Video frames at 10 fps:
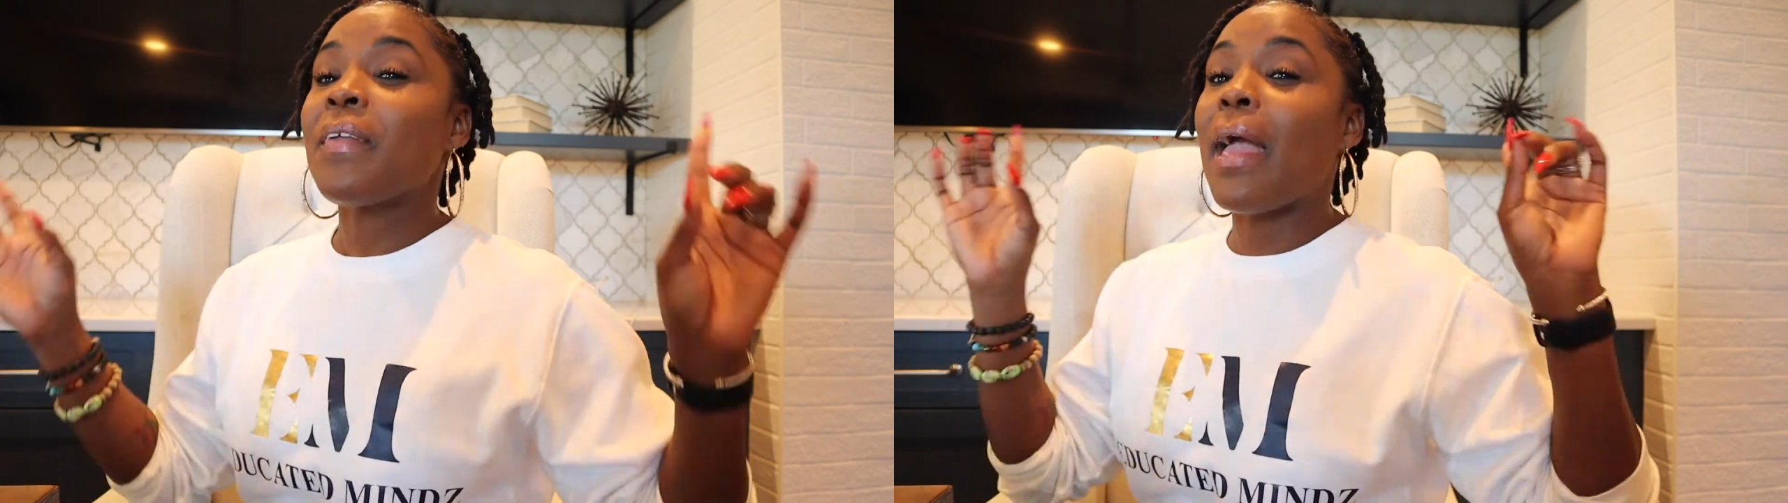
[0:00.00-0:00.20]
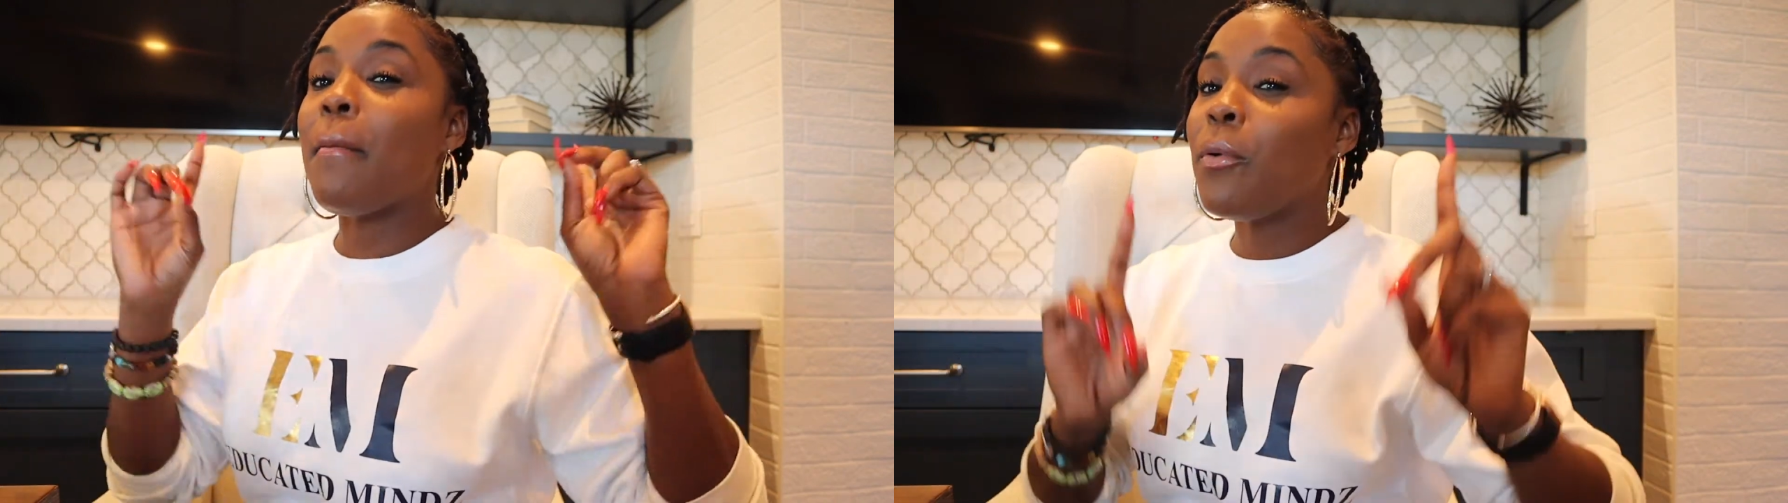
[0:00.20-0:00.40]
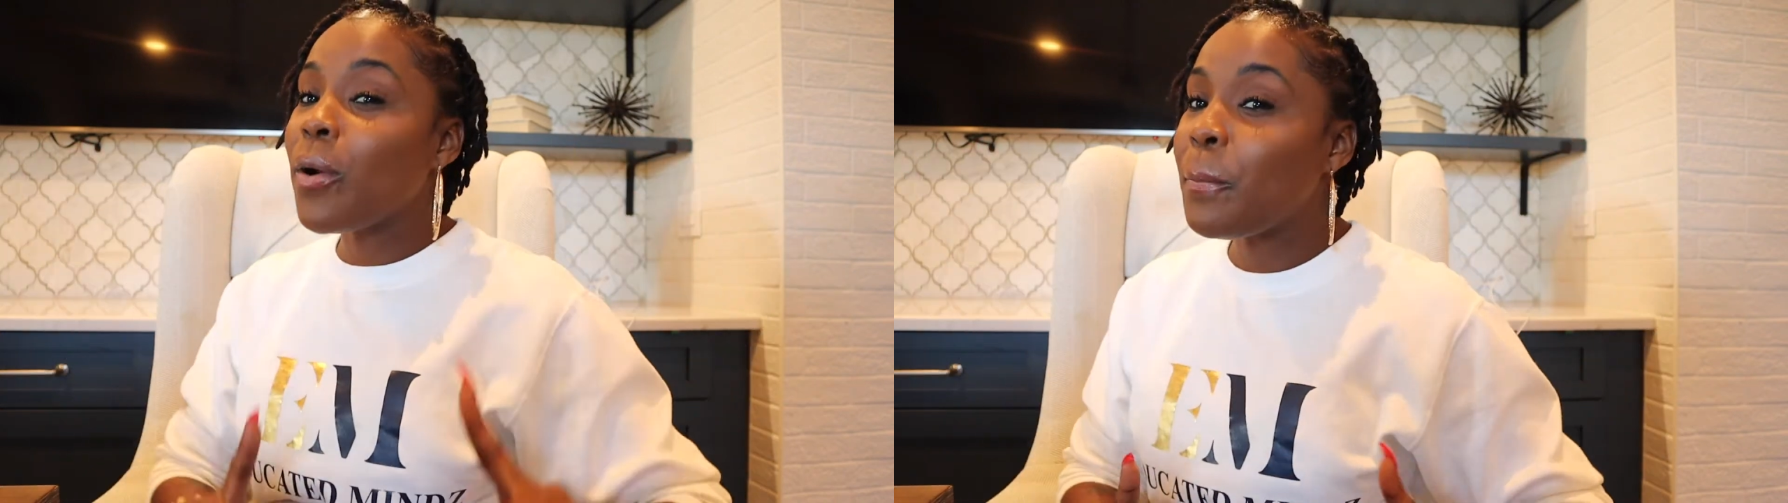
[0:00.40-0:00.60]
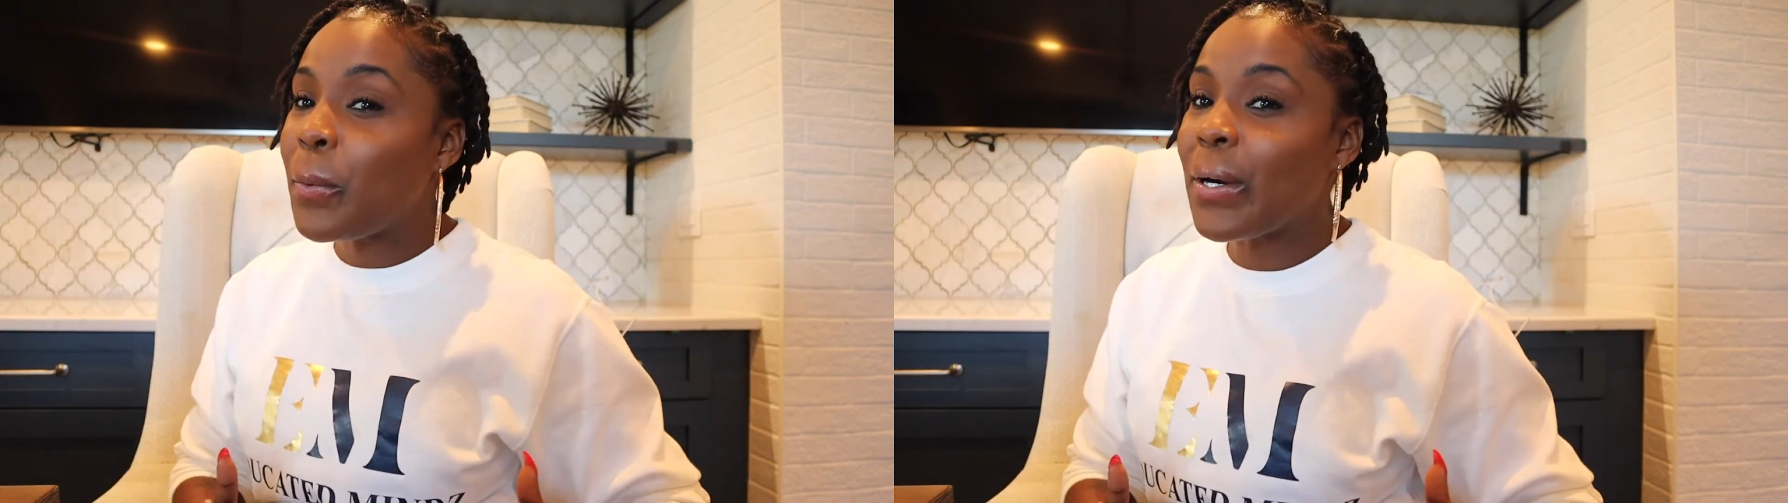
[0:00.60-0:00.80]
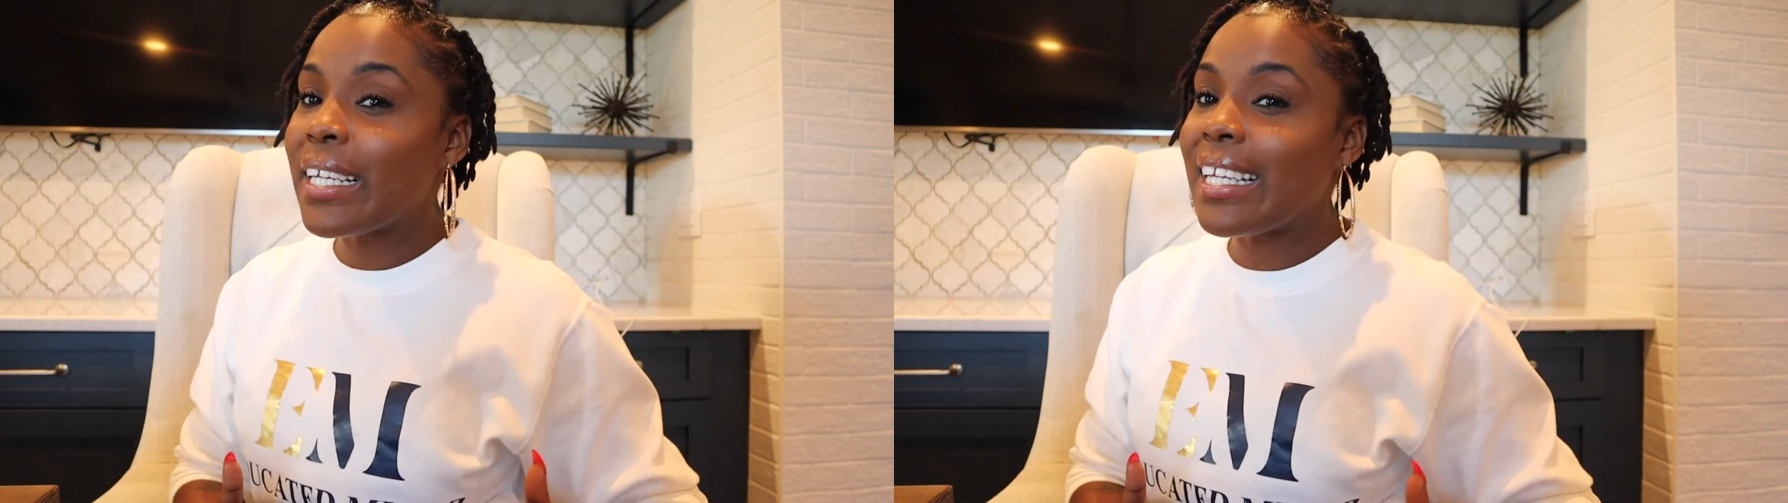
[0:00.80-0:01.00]
And more
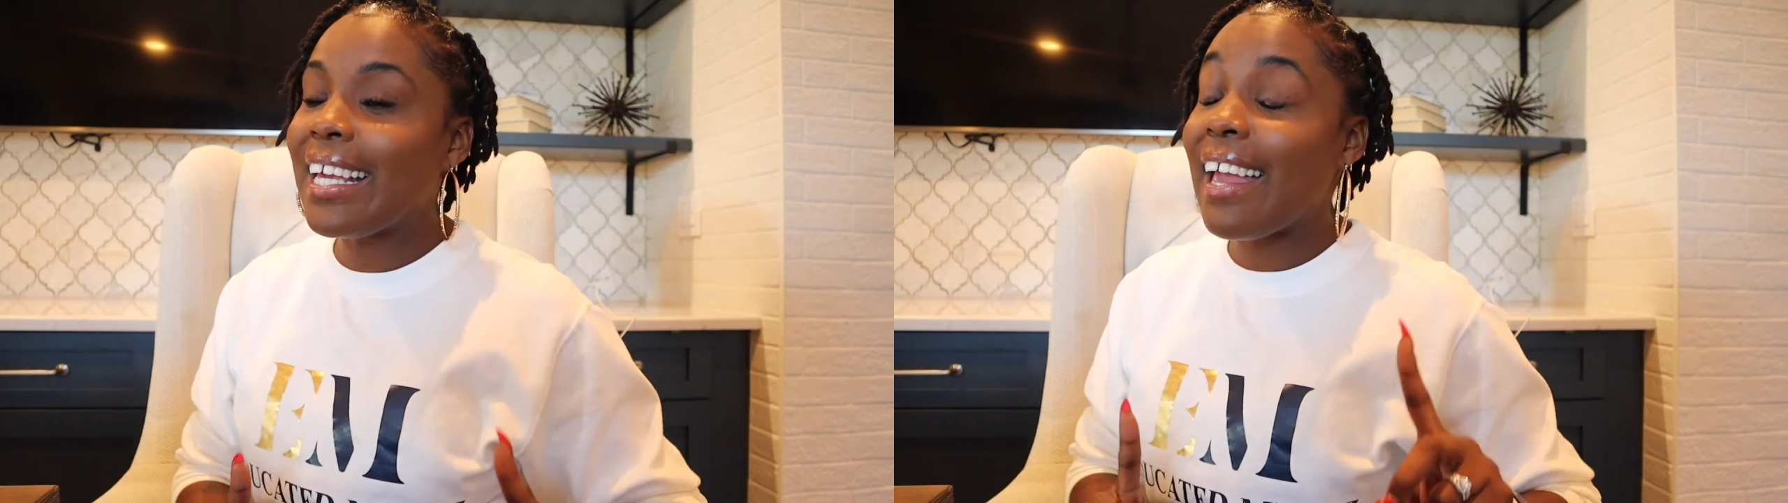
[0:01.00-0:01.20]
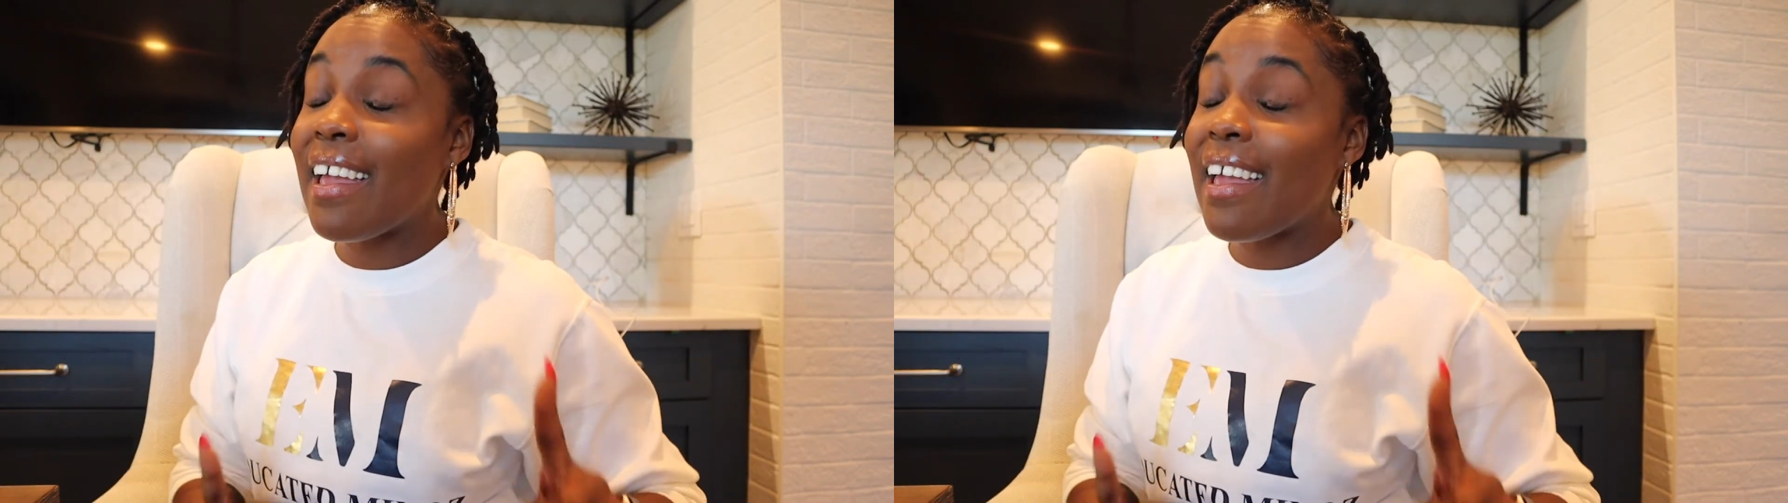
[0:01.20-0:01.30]
importantly,